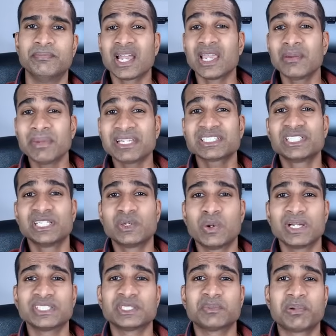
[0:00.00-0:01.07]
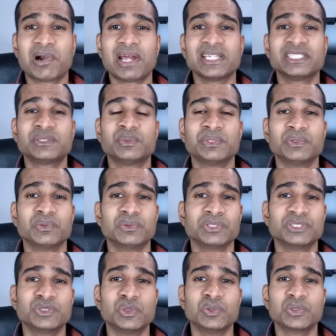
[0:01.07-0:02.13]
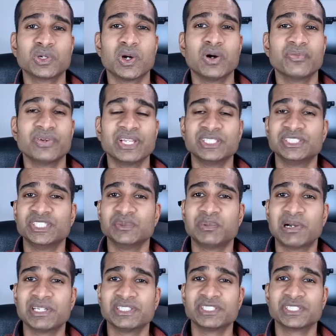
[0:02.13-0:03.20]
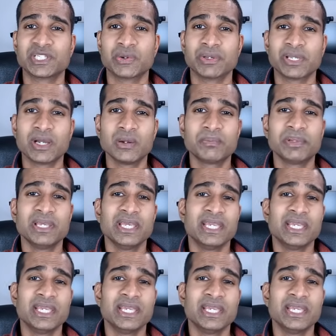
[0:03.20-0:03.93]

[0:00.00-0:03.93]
I am actually quite surprised with all the talk of energy prices going up